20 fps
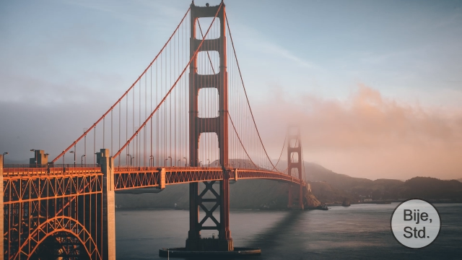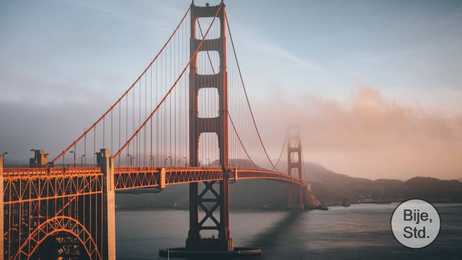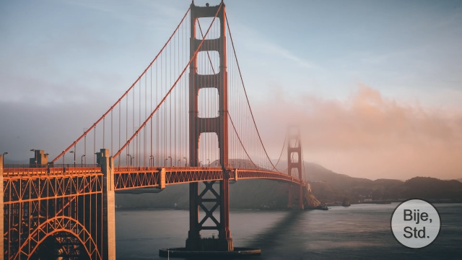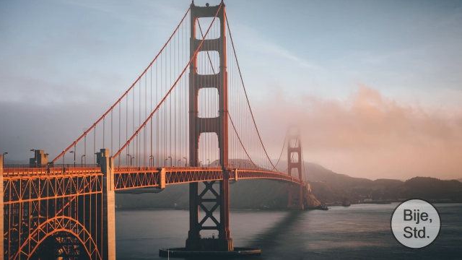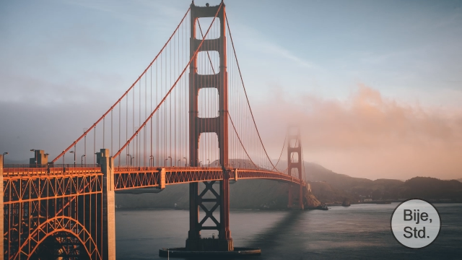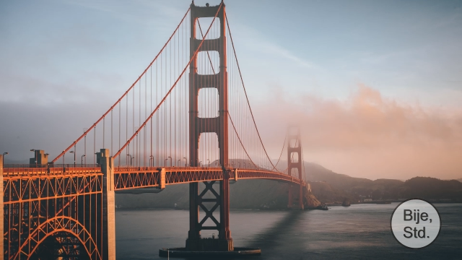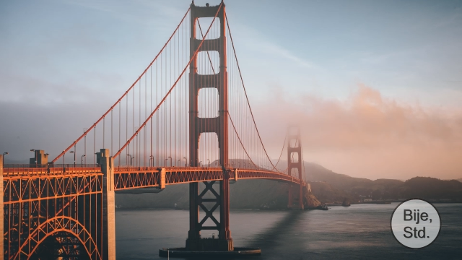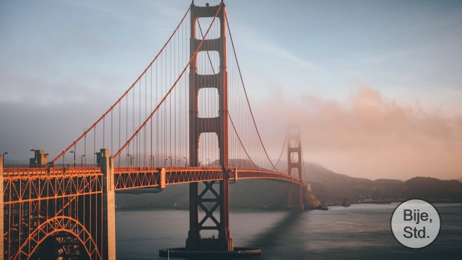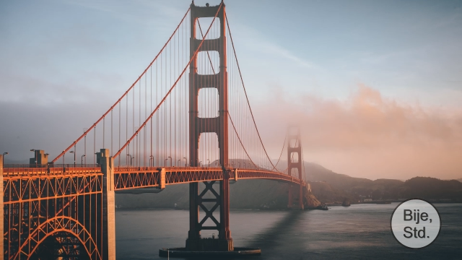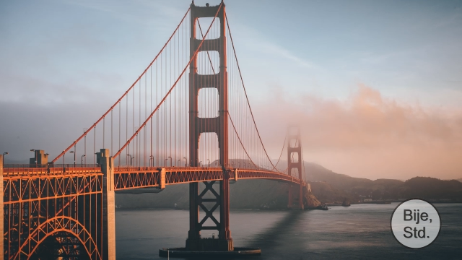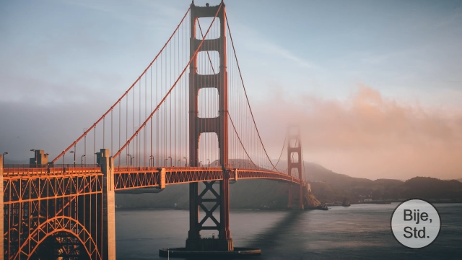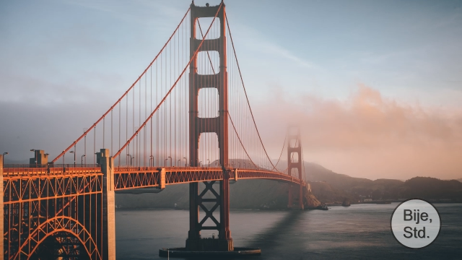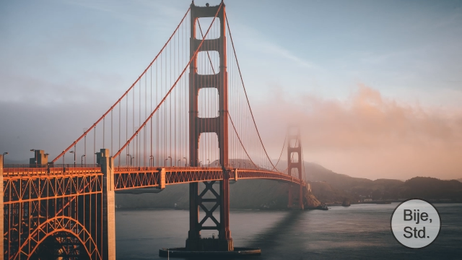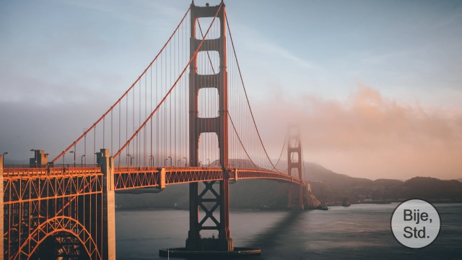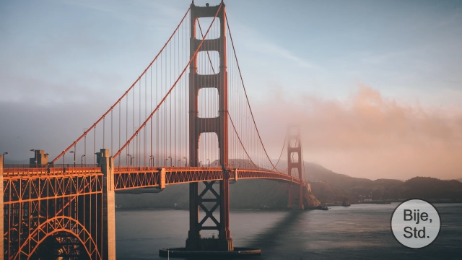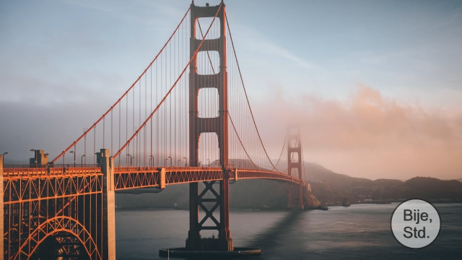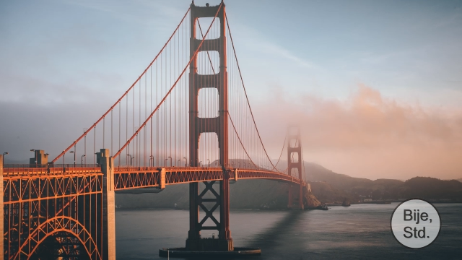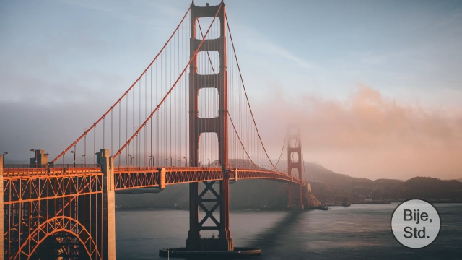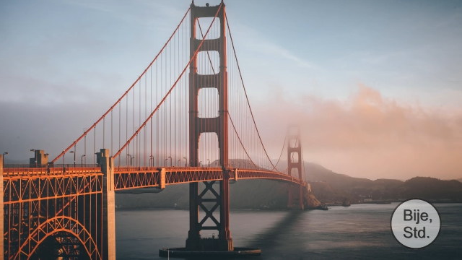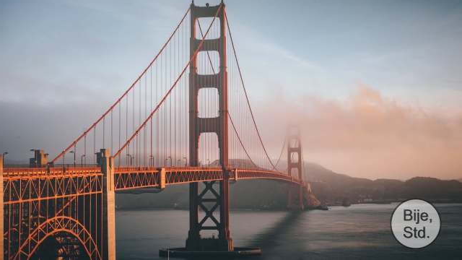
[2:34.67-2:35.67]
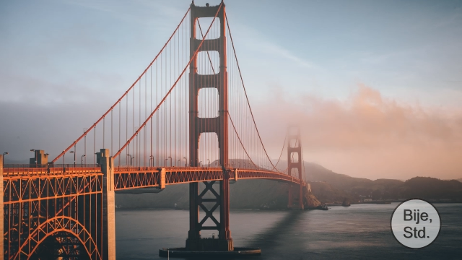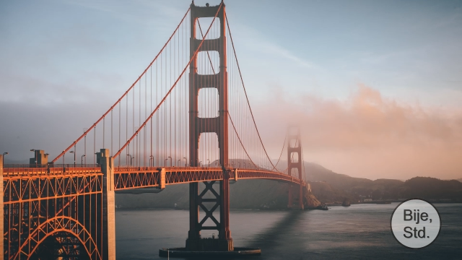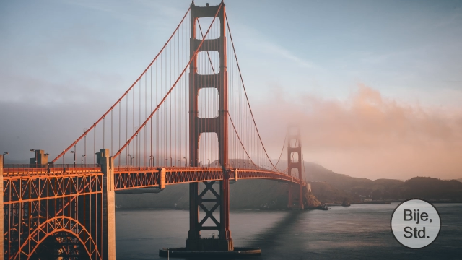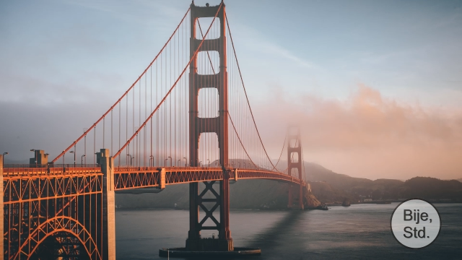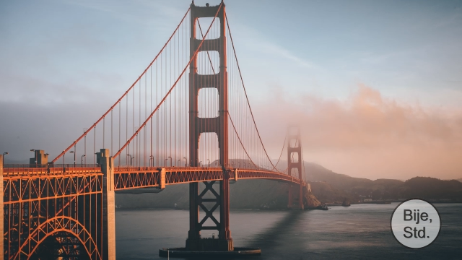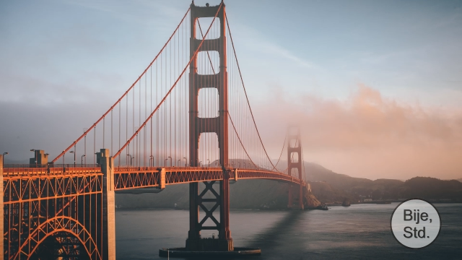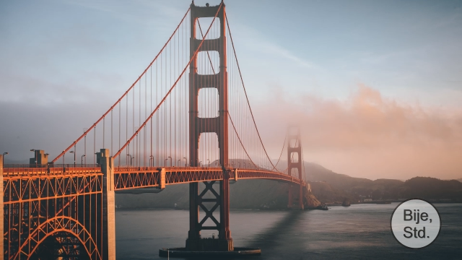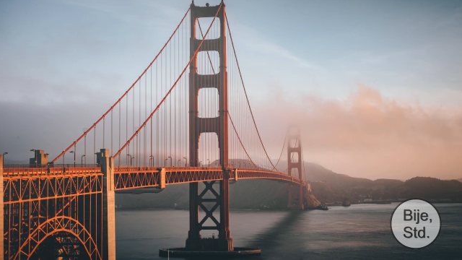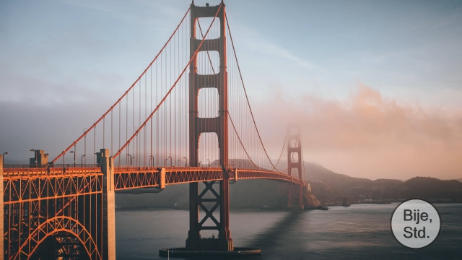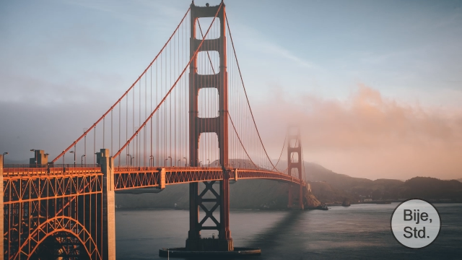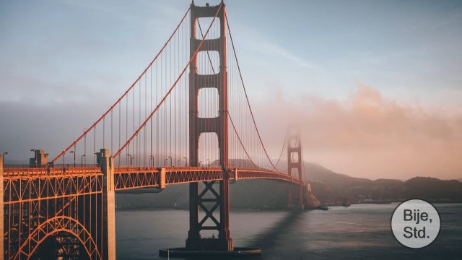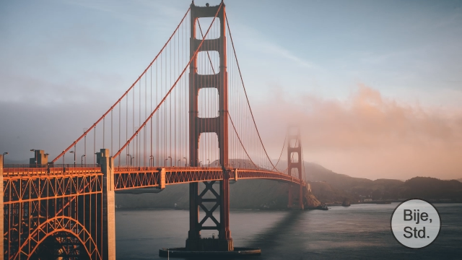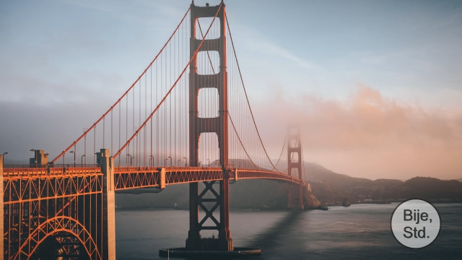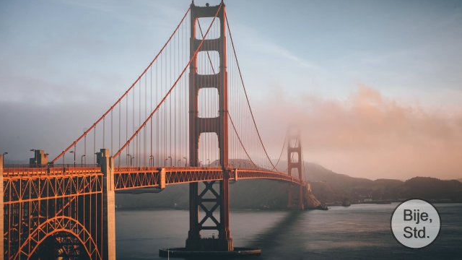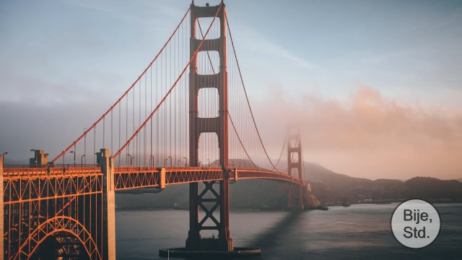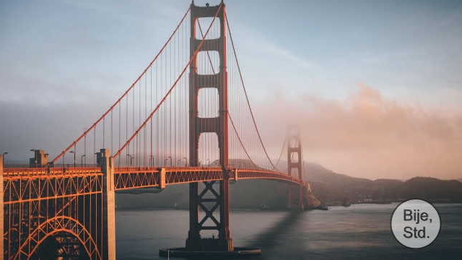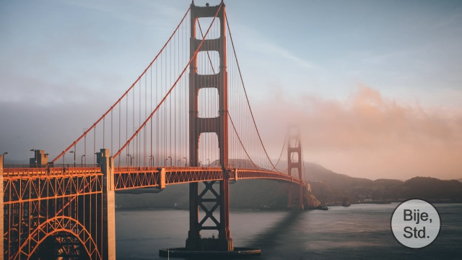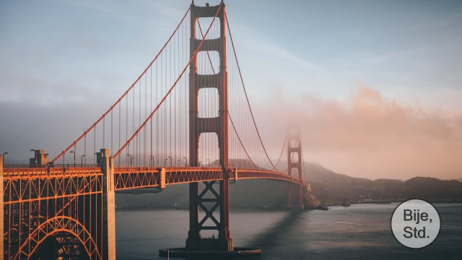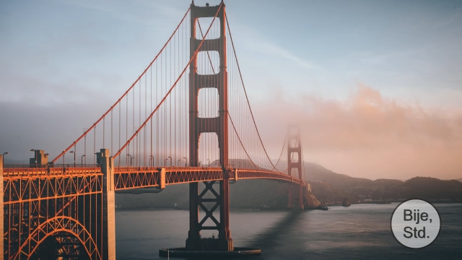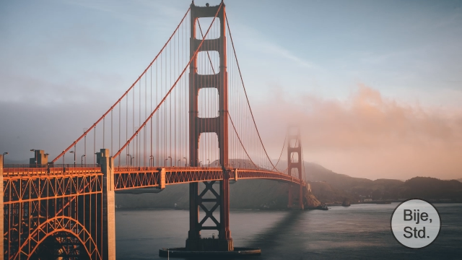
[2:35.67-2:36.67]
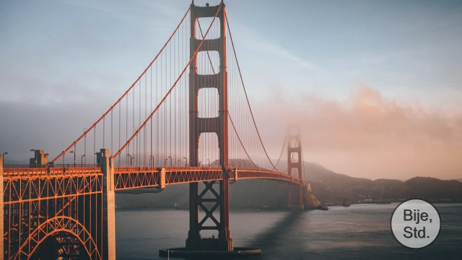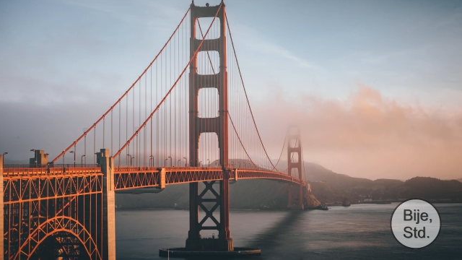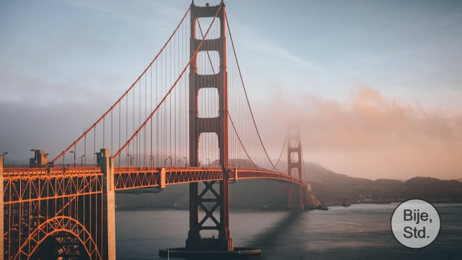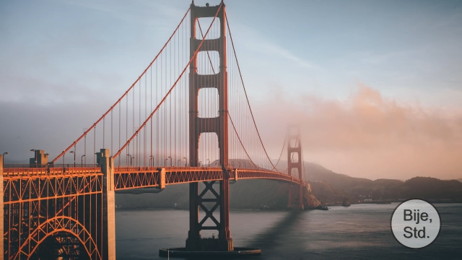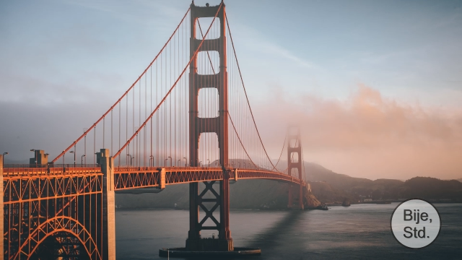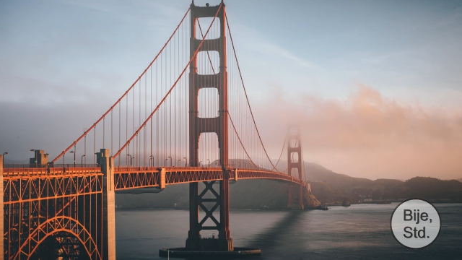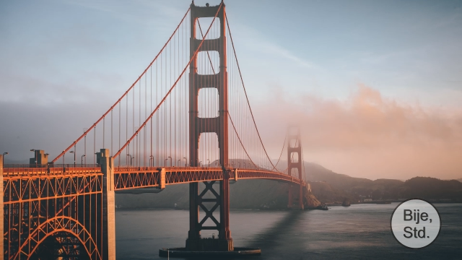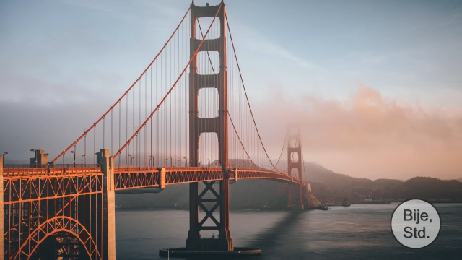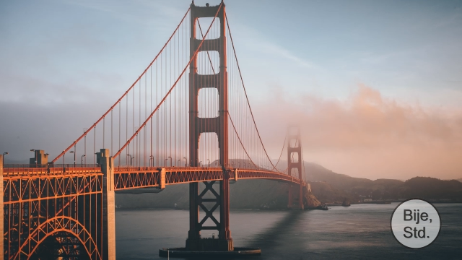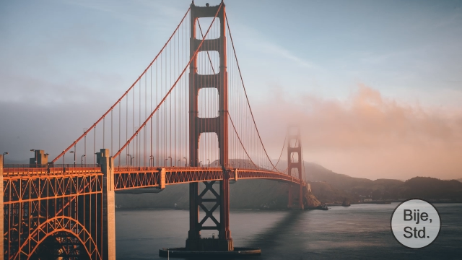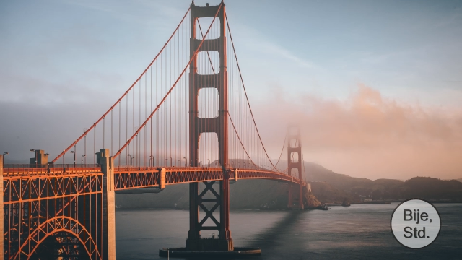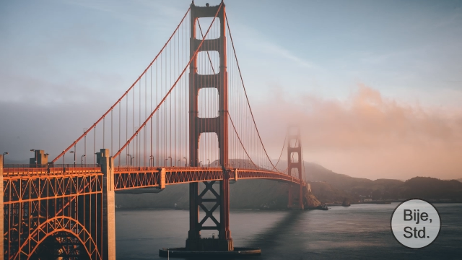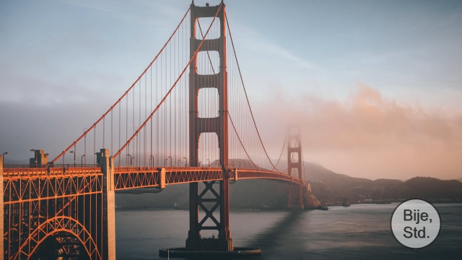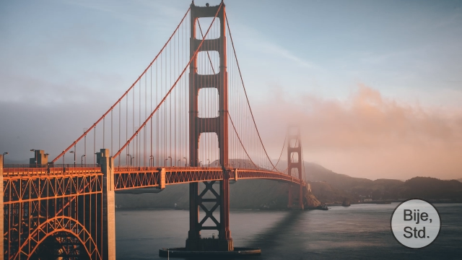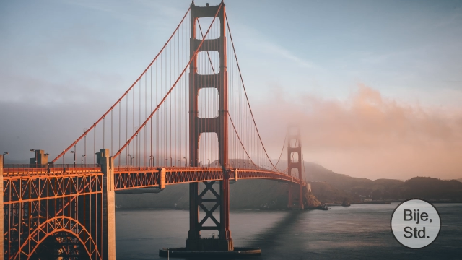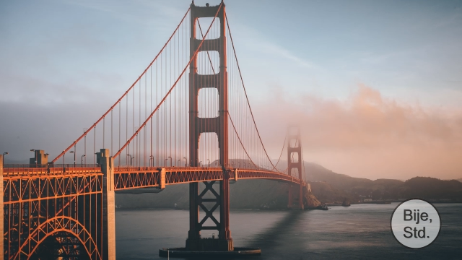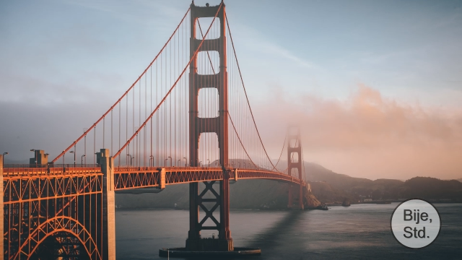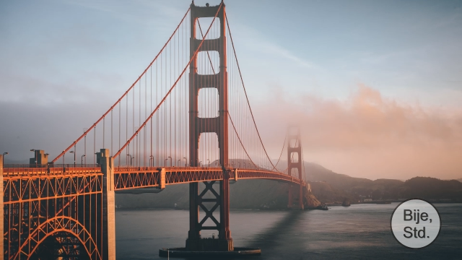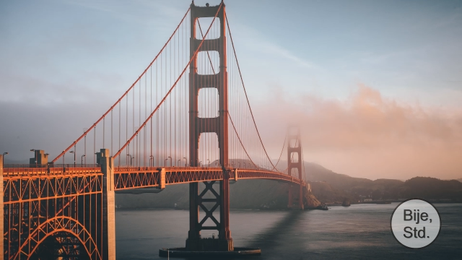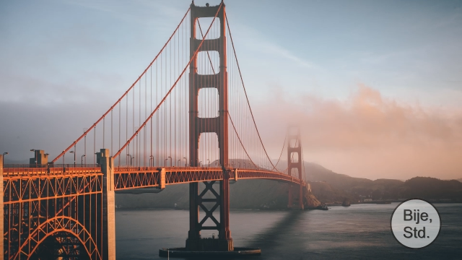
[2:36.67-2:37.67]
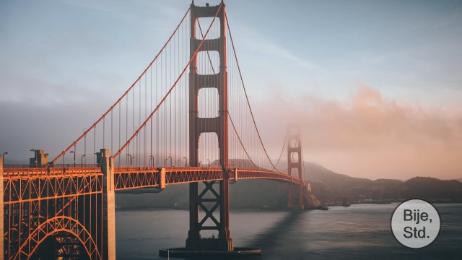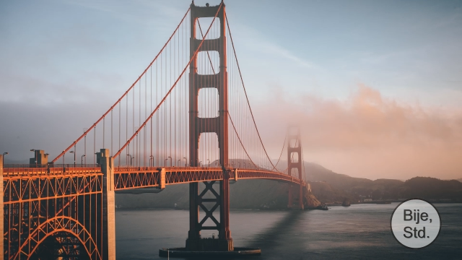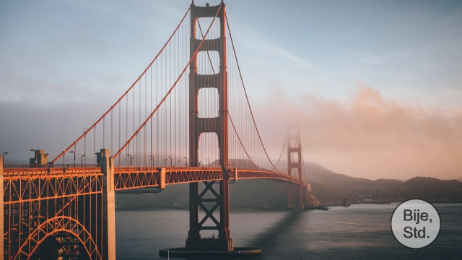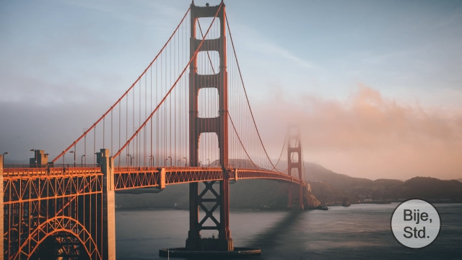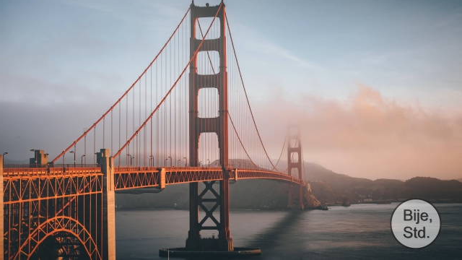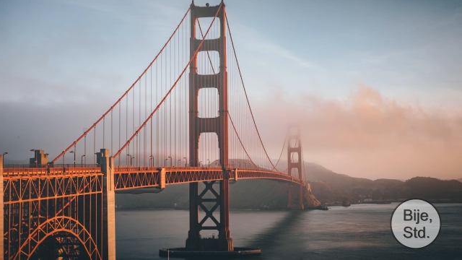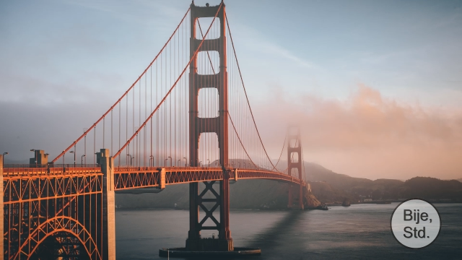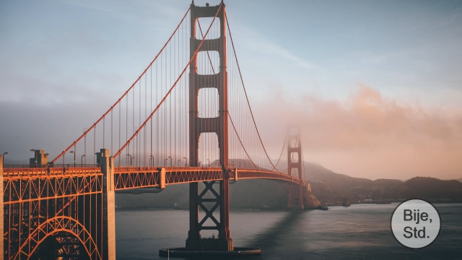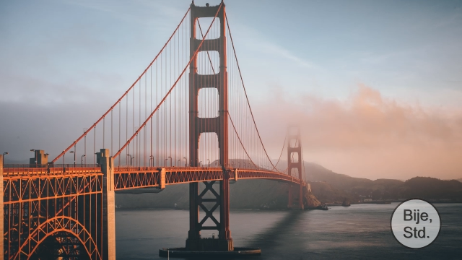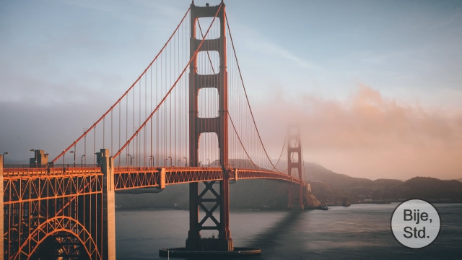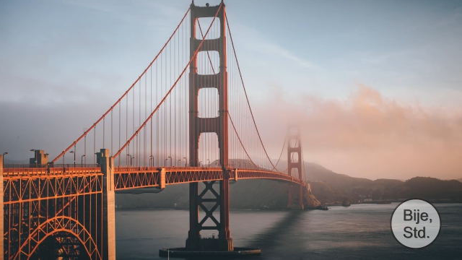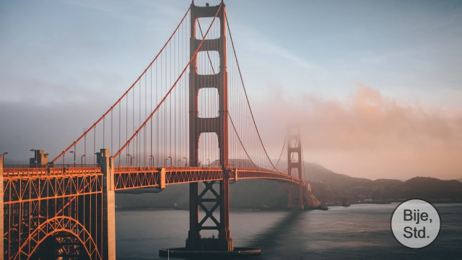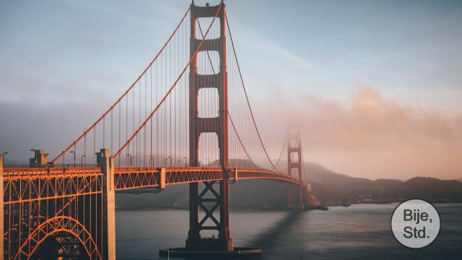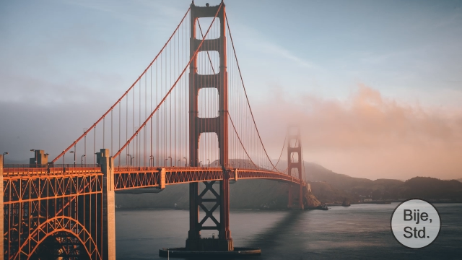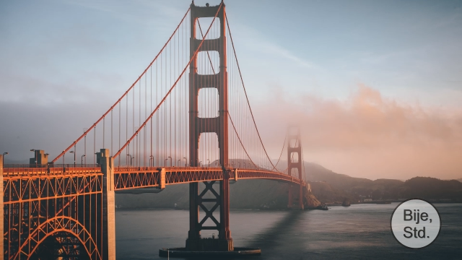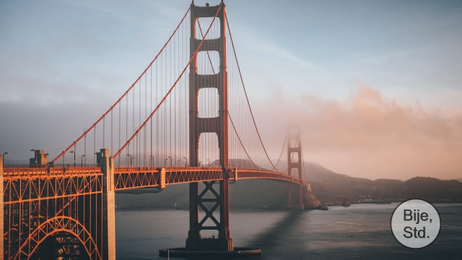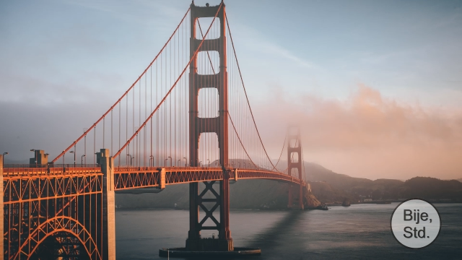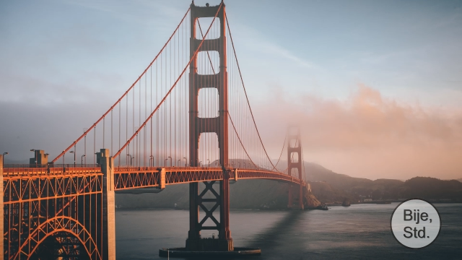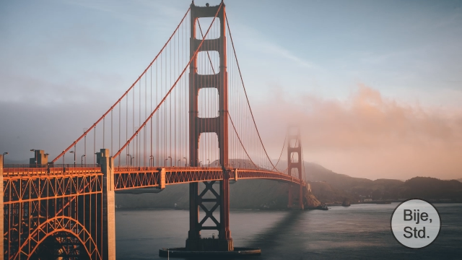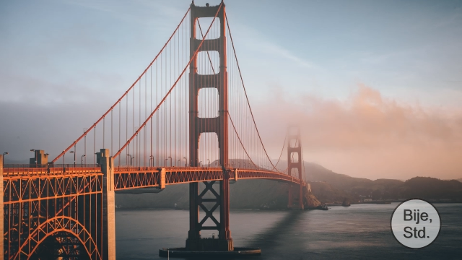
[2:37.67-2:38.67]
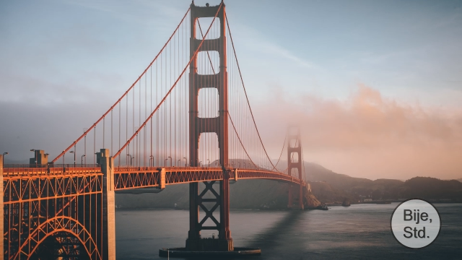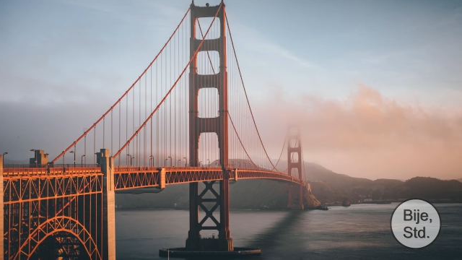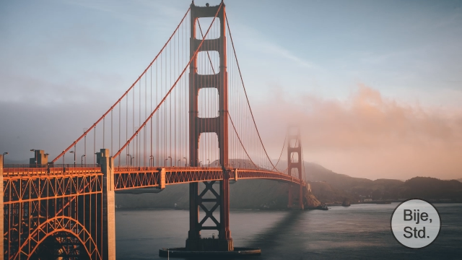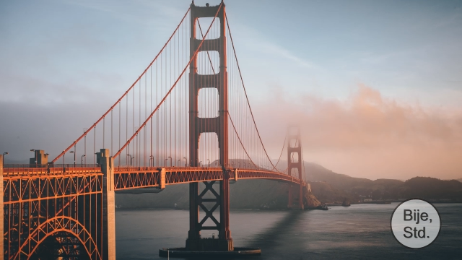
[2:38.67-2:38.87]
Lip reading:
(no speaker visible)